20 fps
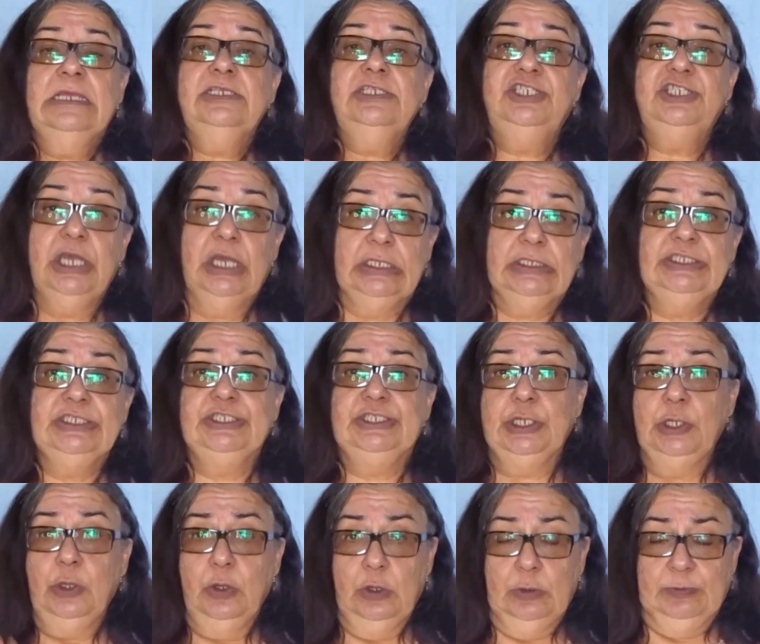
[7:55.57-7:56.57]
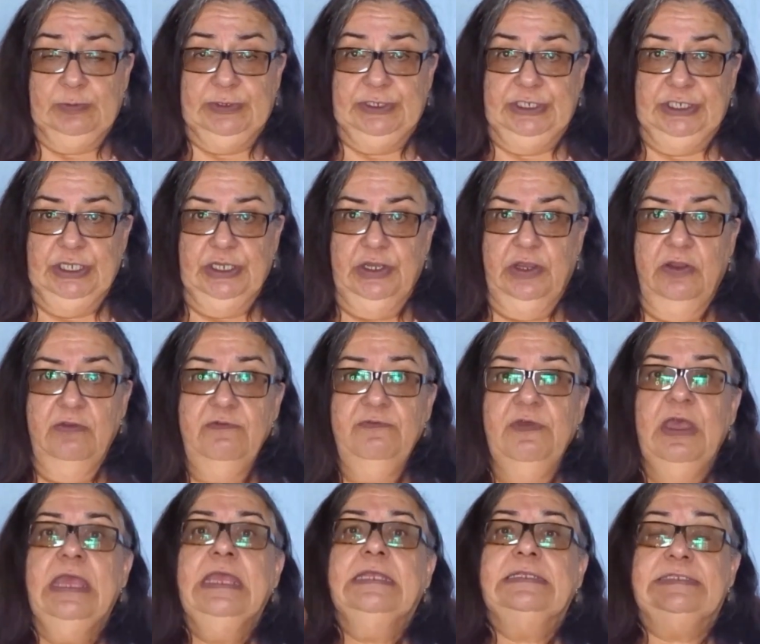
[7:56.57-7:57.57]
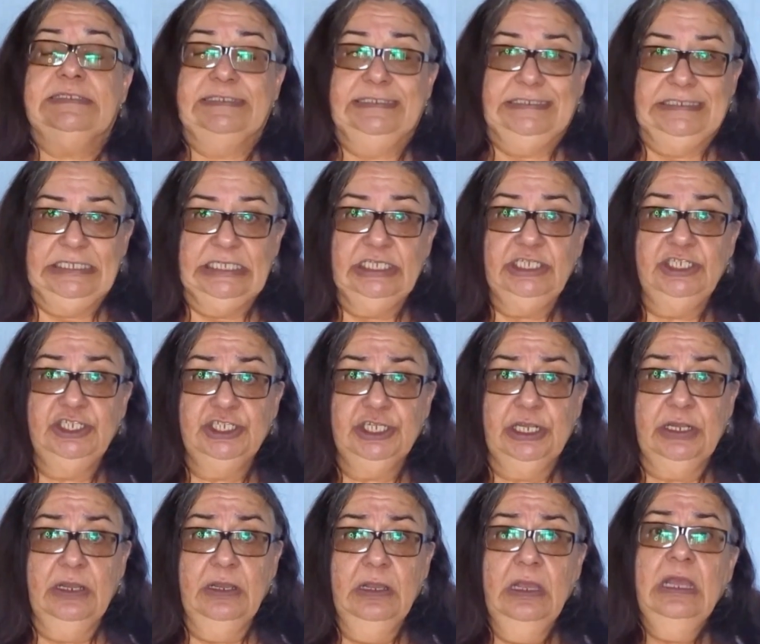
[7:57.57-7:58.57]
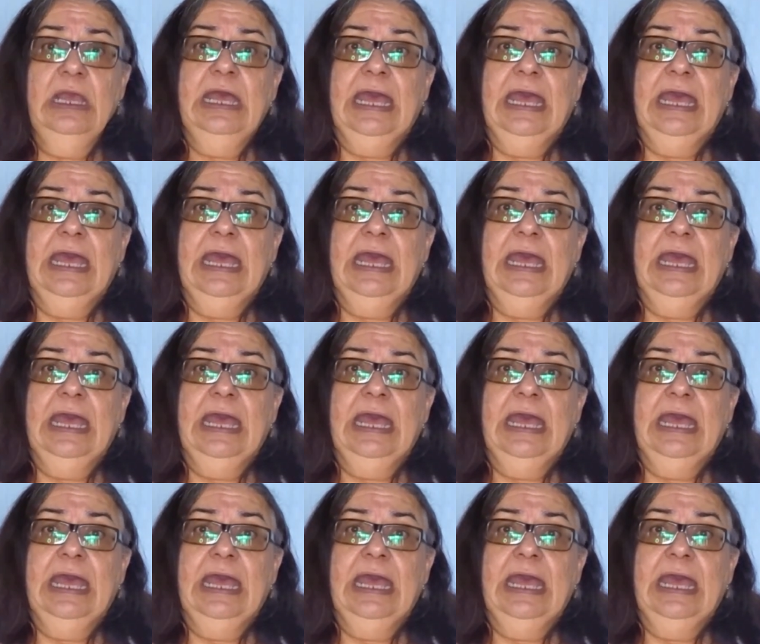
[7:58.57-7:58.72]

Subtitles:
just to observe the teacher